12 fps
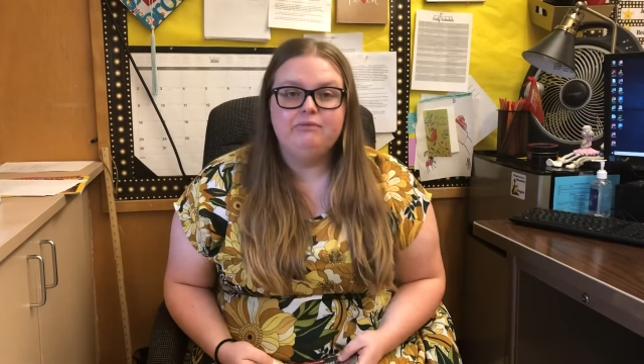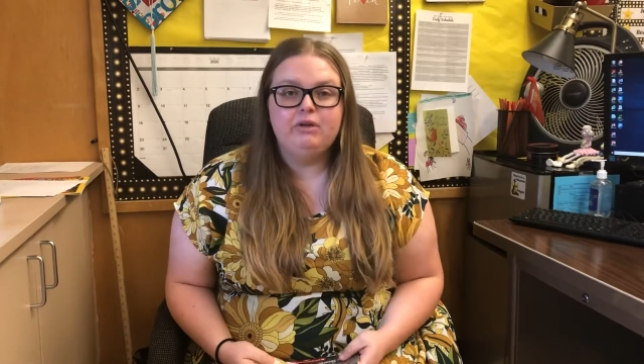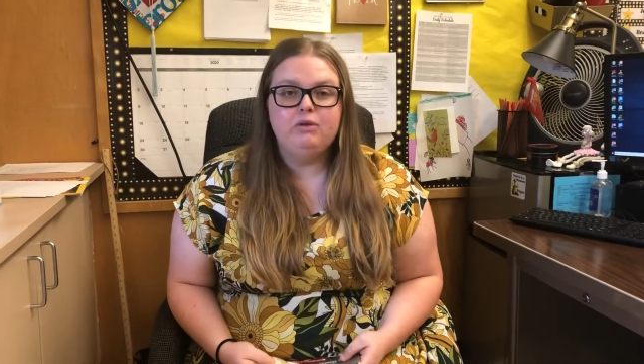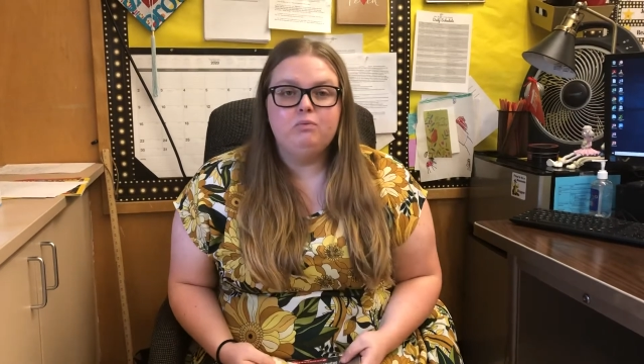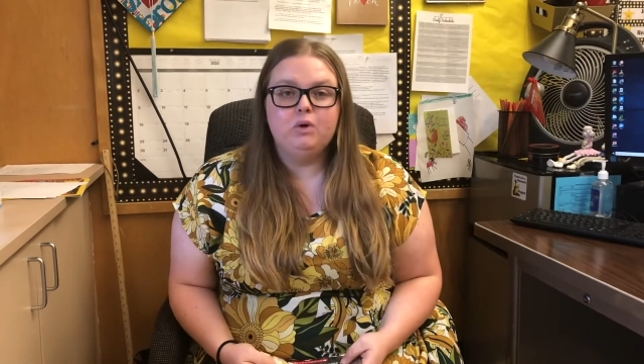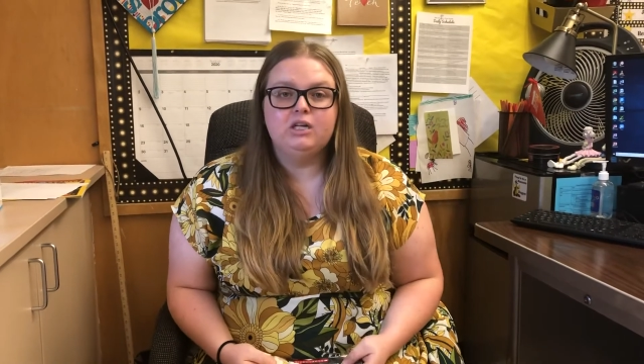
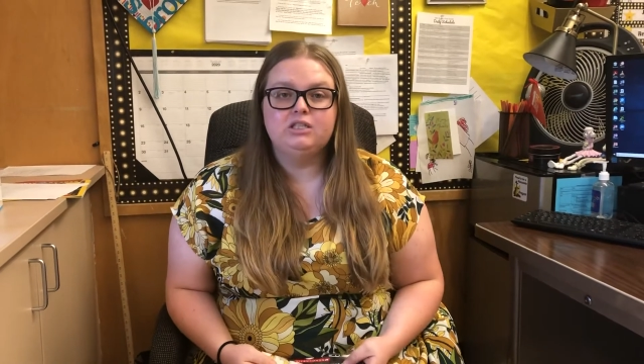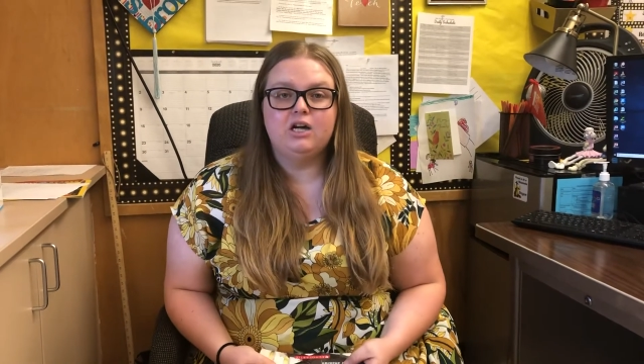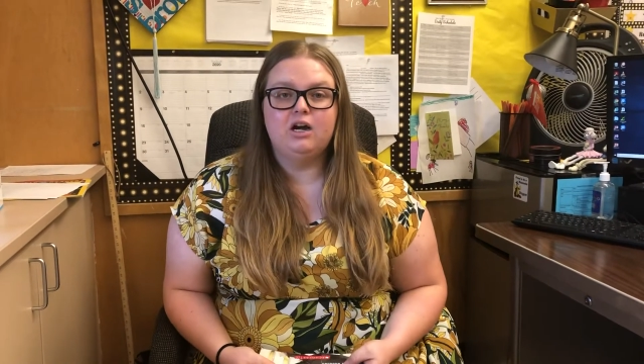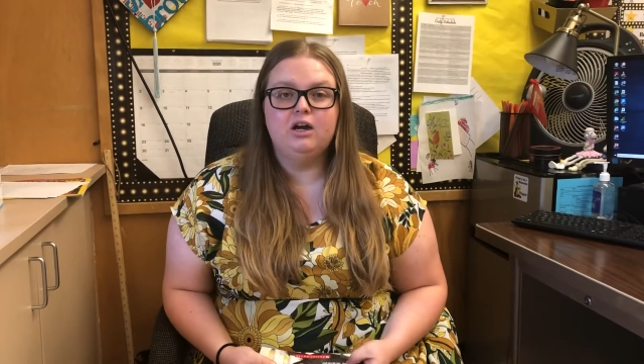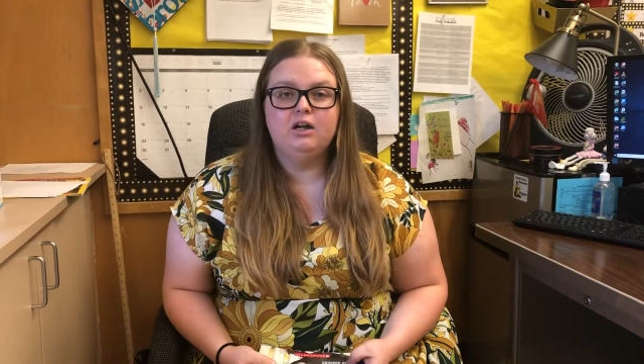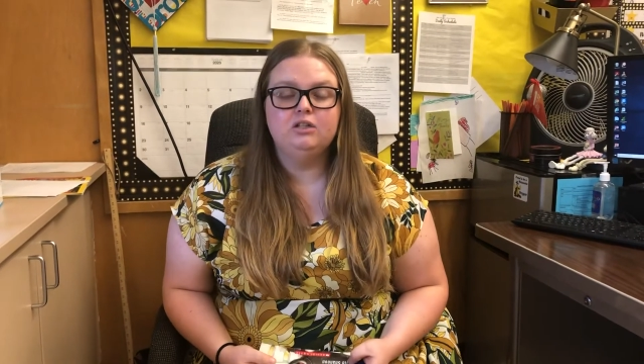we worked
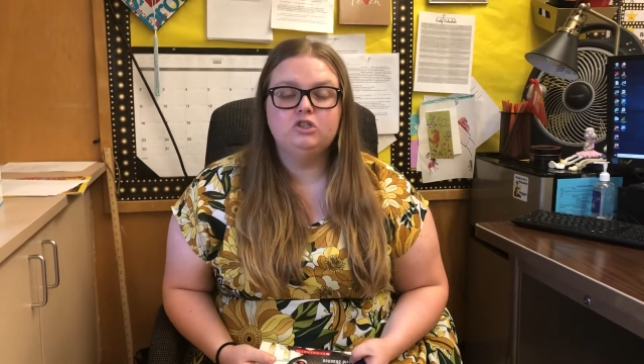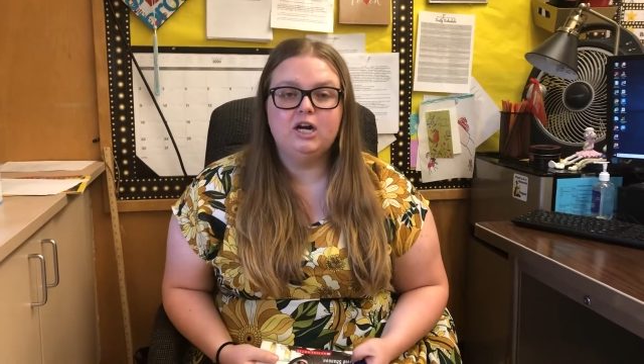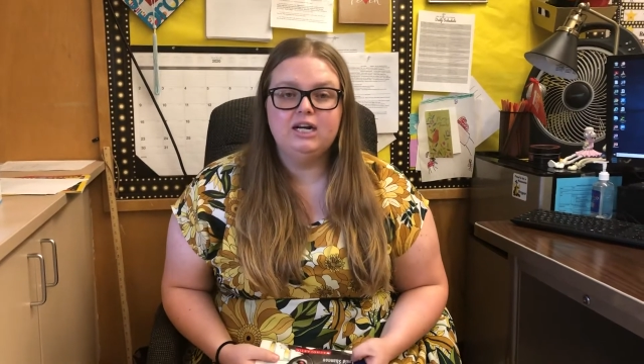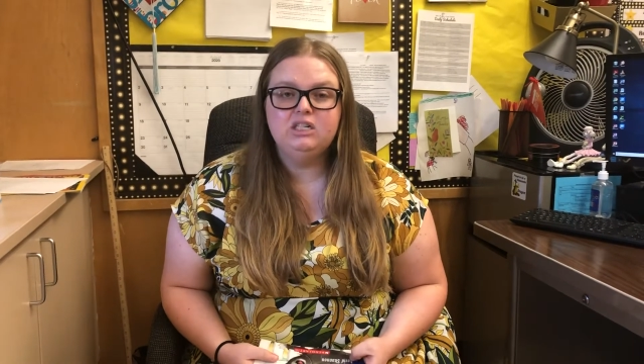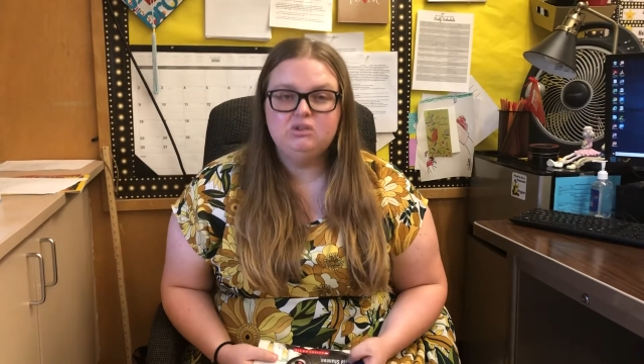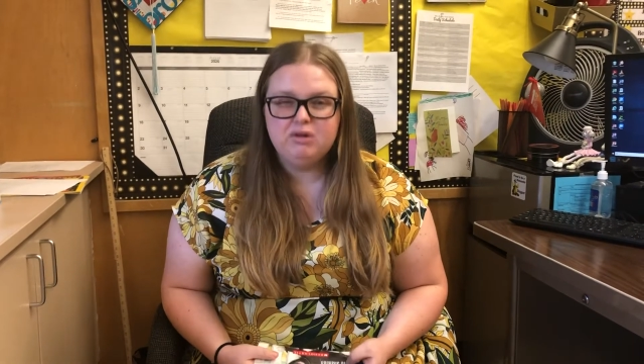on
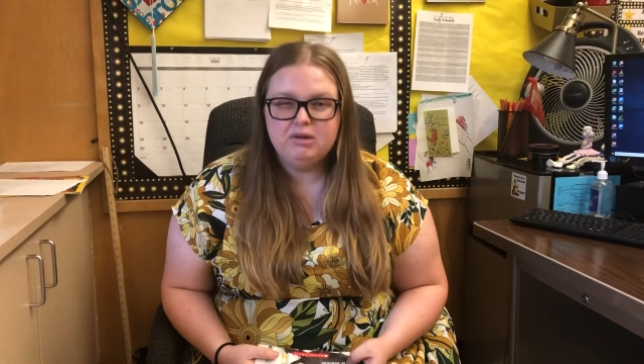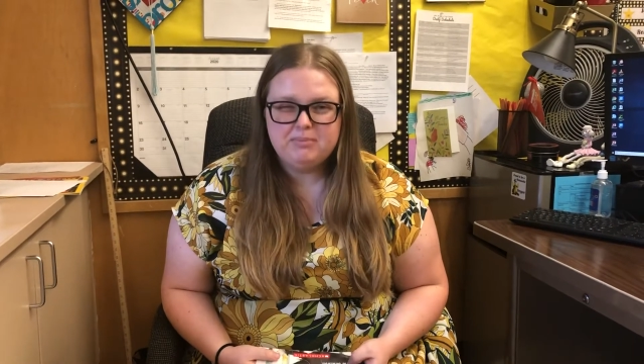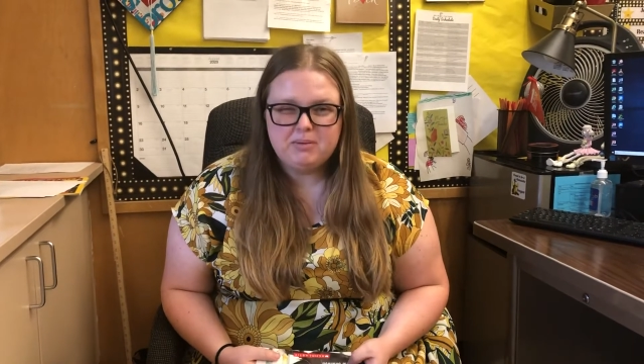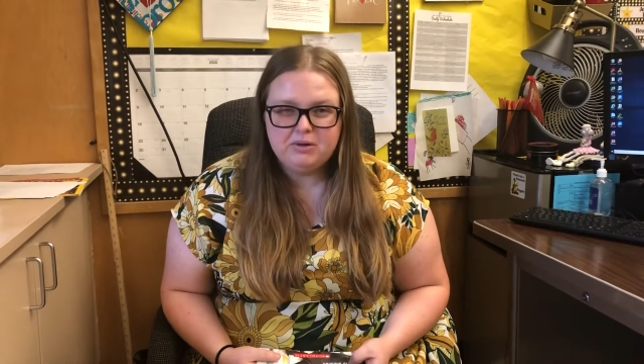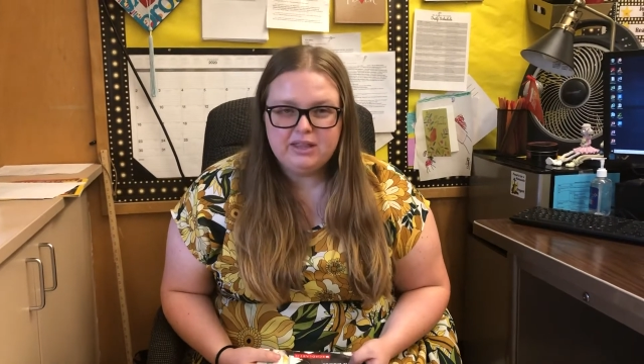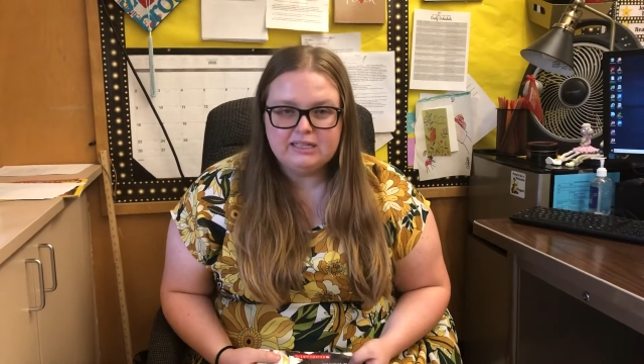trying to
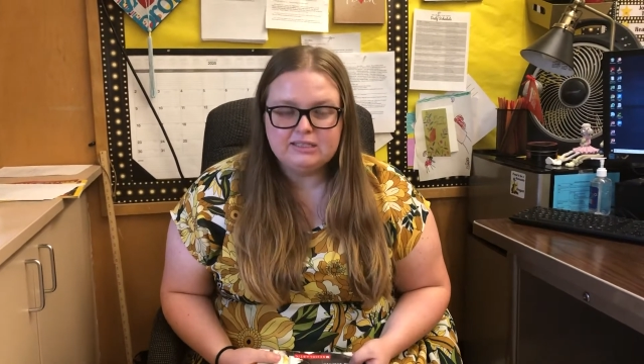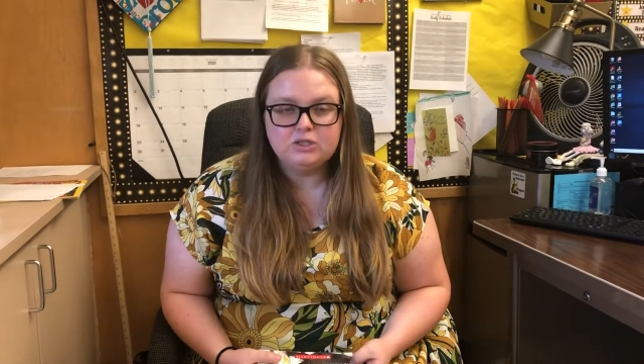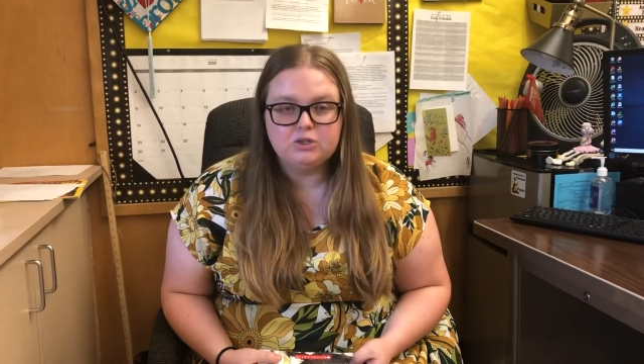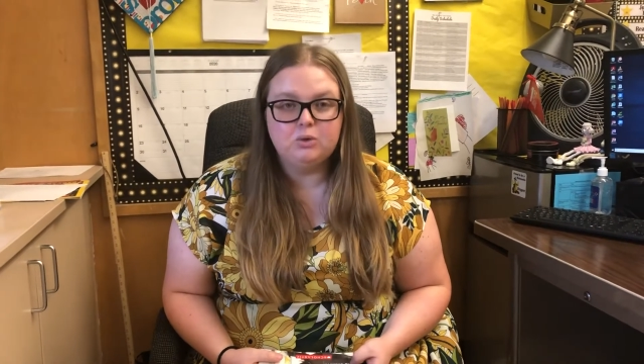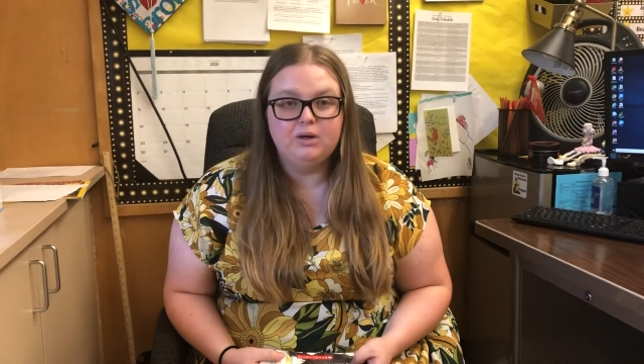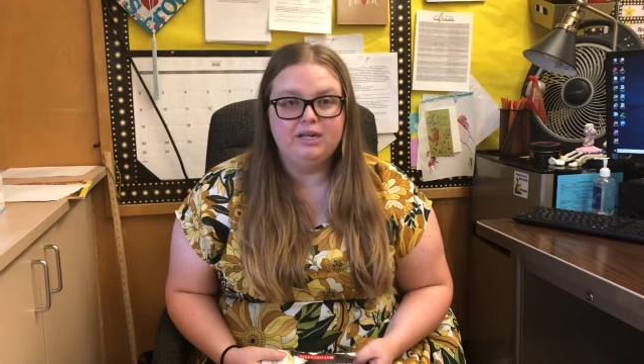remember that
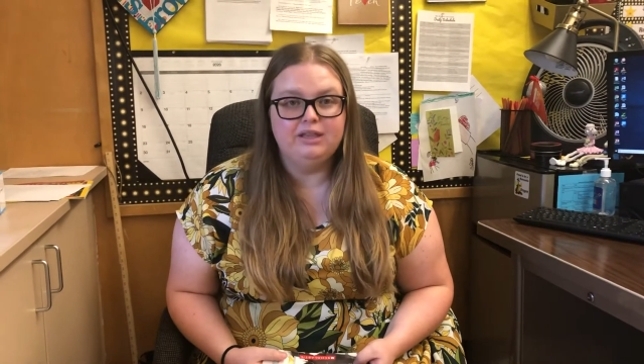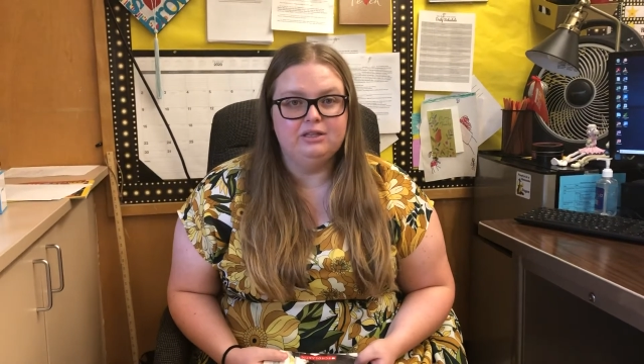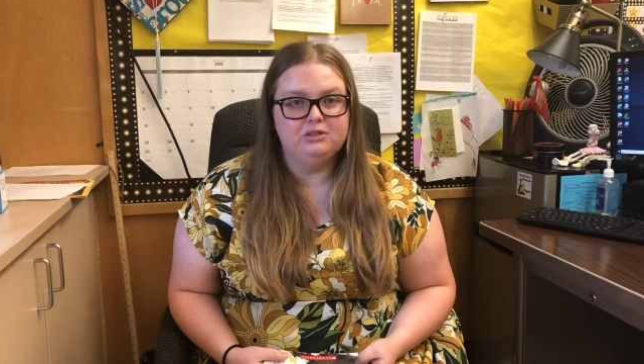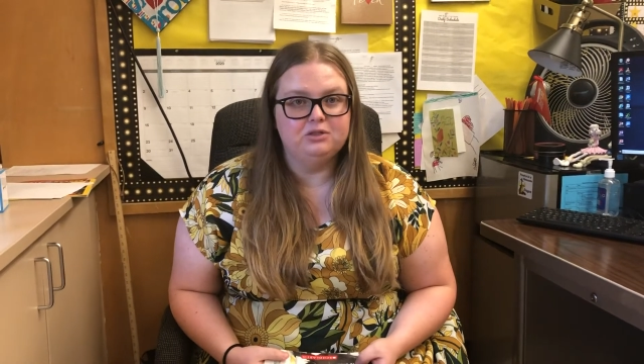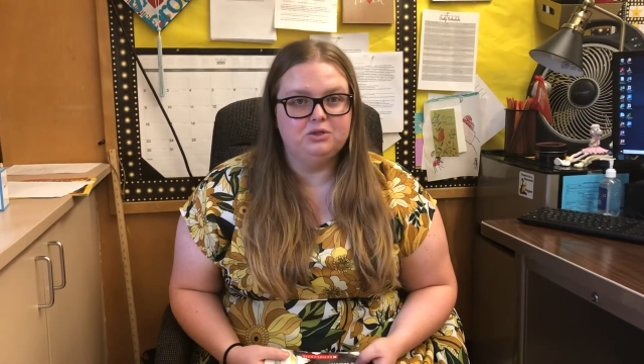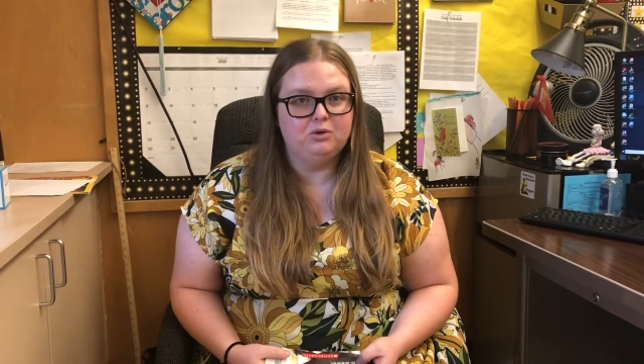story,
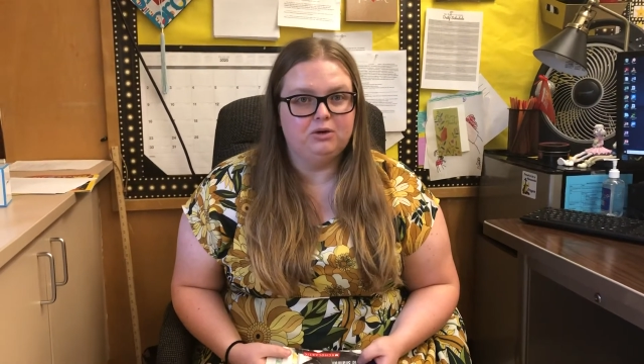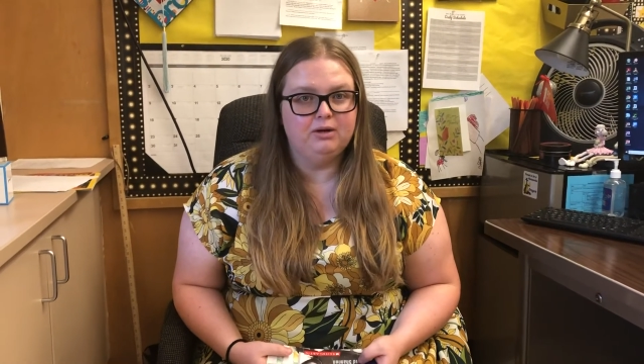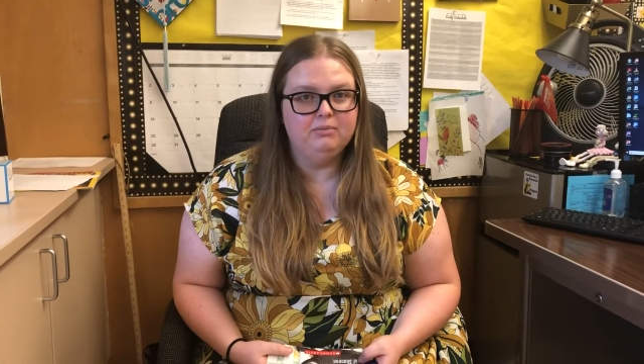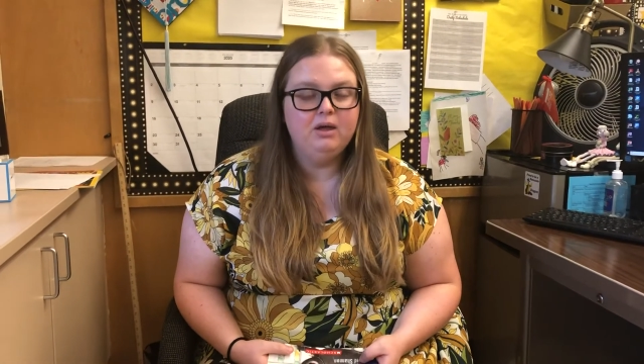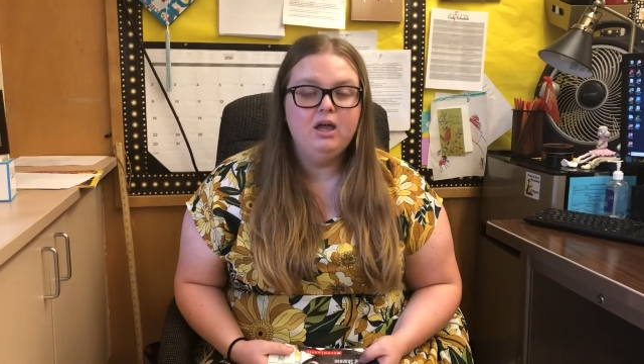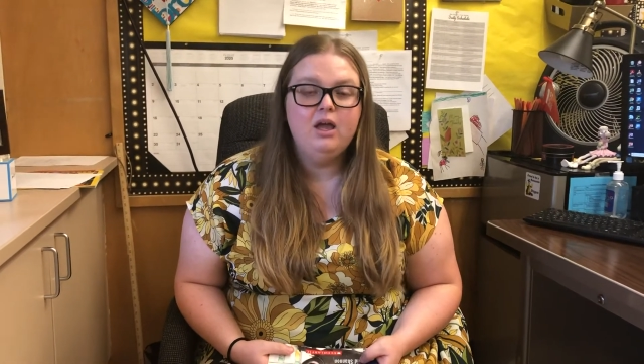The Storm.